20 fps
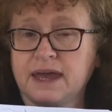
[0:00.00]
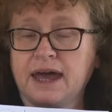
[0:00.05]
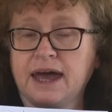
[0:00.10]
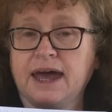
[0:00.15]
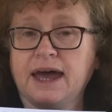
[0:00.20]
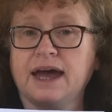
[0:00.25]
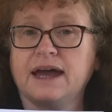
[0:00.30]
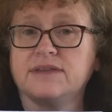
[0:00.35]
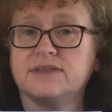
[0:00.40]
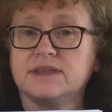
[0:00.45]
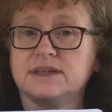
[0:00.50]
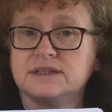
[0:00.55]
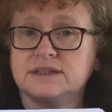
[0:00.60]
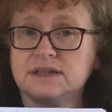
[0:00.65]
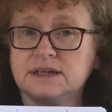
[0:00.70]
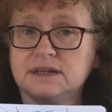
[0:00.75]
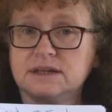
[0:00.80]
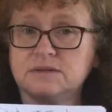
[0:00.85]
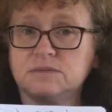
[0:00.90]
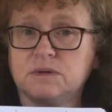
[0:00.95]
And the
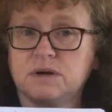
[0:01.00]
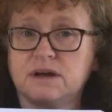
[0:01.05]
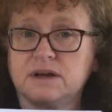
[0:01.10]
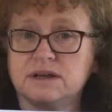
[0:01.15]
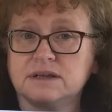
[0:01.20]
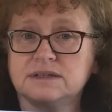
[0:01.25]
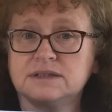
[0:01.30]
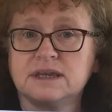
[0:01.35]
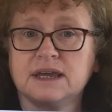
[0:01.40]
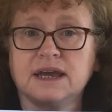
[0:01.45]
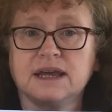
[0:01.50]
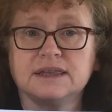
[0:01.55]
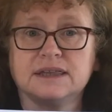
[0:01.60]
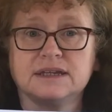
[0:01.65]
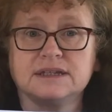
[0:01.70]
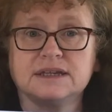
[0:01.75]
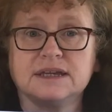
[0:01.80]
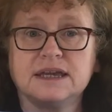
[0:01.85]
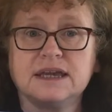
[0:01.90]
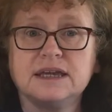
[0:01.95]
deal was that
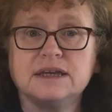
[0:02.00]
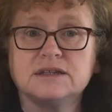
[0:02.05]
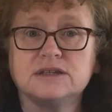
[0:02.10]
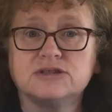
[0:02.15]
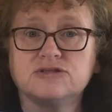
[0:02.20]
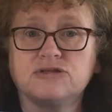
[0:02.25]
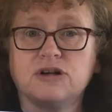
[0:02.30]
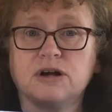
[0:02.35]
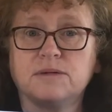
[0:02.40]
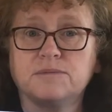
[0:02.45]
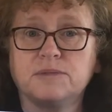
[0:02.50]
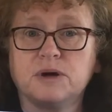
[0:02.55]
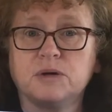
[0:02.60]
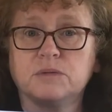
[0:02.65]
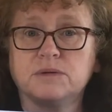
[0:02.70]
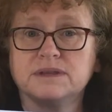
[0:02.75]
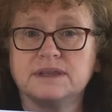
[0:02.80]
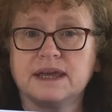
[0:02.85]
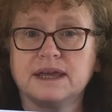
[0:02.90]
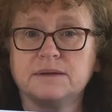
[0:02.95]
Strongbow,
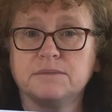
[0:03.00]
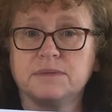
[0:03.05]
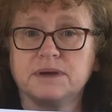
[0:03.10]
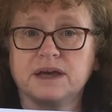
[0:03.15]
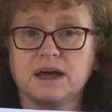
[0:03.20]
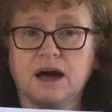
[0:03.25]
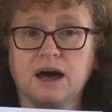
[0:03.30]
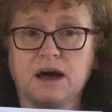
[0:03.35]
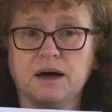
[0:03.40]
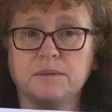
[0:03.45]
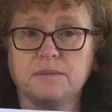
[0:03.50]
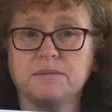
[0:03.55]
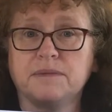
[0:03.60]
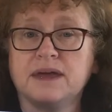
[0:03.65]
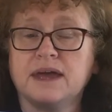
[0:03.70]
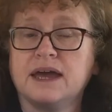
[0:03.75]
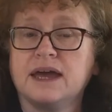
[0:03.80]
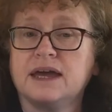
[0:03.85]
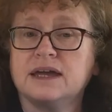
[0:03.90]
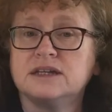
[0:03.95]
would then become
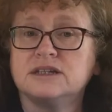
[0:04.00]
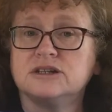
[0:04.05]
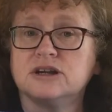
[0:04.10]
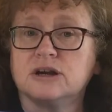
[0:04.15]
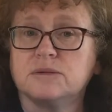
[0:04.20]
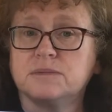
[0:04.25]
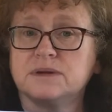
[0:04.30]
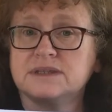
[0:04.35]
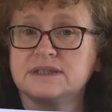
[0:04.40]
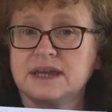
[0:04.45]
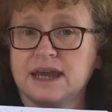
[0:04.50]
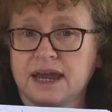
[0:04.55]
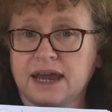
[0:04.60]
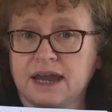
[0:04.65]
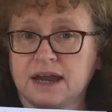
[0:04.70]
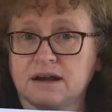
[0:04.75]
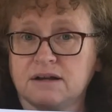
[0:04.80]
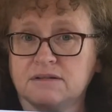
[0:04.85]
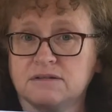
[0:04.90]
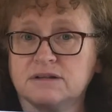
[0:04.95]
Dermot's
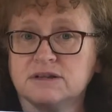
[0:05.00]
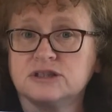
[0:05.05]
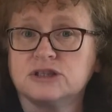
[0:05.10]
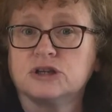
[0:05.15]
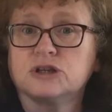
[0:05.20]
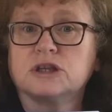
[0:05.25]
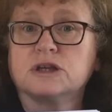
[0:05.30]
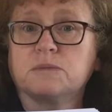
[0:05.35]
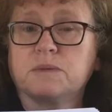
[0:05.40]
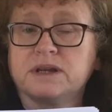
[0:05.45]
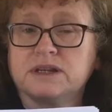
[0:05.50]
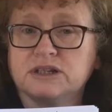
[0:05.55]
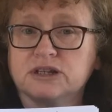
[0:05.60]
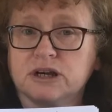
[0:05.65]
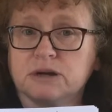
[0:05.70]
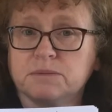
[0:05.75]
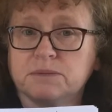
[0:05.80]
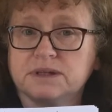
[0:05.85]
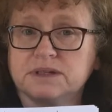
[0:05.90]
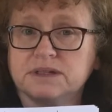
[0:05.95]
heir, so that when
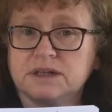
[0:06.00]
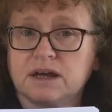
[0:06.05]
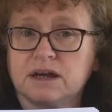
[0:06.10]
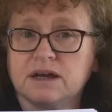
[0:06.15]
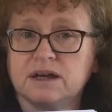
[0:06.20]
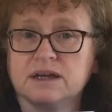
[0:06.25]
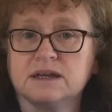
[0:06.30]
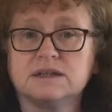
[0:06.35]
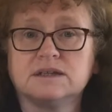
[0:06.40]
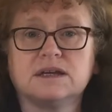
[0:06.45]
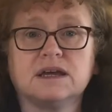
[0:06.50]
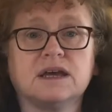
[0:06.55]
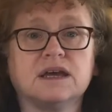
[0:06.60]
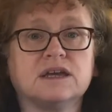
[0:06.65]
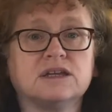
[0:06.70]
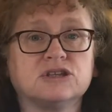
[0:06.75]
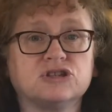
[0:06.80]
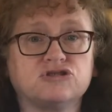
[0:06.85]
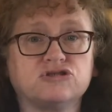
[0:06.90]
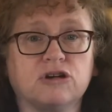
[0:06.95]
Dermot died,
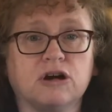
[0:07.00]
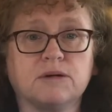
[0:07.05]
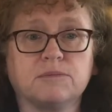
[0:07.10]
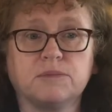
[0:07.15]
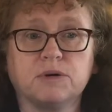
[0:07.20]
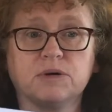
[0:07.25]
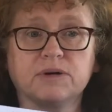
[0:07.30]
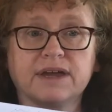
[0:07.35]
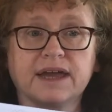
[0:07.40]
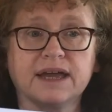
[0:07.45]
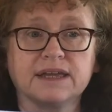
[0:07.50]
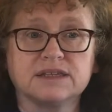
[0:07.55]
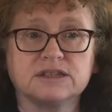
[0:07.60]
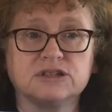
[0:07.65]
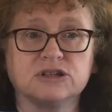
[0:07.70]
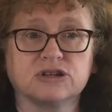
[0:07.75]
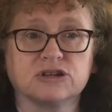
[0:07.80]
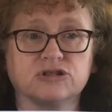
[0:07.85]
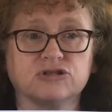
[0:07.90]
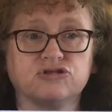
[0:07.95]
Strongbow gets to
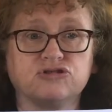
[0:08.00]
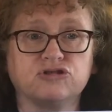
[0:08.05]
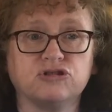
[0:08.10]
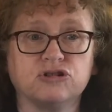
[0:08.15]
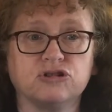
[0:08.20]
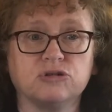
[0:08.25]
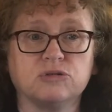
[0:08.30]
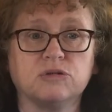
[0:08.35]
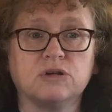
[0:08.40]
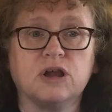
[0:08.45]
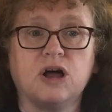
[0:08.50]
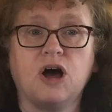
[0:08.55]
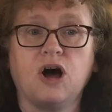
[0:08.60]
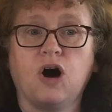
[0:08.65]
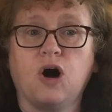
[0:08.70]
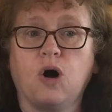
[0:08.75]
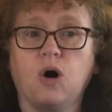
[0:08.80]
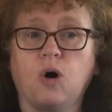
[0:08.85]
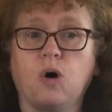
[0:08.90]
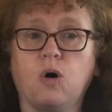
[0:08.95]
control
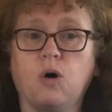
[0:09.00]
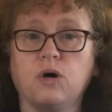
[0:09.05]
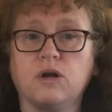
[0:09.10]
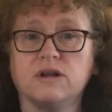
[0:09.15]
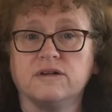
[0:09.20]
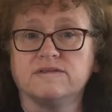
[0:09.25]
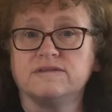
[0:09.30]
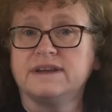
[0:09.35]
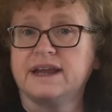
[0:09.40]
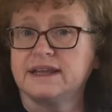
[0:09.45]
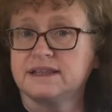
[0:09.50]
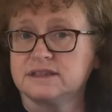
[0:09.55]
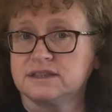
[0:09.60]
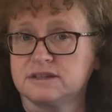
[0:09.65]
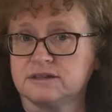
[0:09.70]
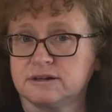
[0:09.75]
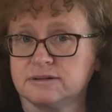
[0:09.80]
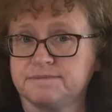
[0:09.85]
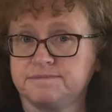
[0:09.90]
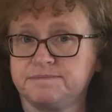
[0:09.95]
all of
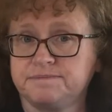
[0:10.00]
Leinster.